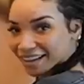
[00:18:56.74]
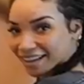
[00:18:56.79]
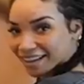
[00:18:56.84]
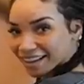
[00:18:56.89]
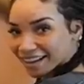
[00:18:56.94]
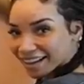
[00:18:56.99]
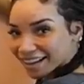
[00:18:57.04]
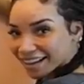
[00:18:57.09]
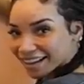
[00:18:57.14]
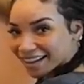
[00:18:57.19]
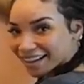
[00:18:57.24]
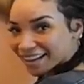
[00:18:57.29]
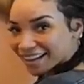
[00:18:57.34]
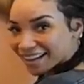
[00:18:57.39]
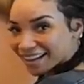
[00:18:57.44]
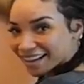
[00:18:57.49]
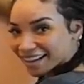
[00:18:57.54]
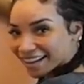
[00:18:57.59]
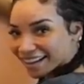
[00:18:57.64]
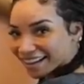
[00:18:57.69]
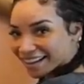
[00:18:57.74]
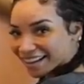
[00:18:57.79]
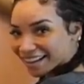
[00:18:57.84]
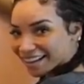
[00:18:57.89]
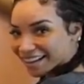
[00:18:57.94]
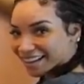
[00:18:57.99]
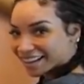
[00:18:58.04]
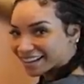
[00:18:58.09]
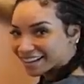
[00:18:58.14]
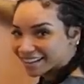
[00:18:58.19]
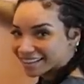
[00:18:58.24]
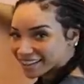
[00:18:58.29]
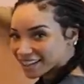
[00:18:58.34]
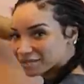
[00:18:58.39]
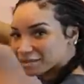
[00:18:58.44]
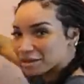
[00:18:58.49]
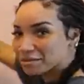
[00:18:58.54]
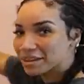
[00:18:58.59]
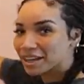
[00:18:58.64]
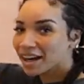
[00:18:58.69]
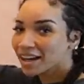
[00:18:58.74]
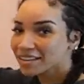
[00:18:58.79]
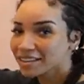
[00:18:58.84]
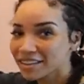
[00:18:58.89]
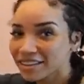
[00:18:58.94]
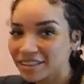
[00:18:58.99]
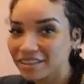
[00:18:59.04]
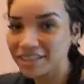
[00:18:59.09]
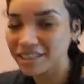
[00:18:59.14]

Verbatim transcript: Uh, uh. You may be asking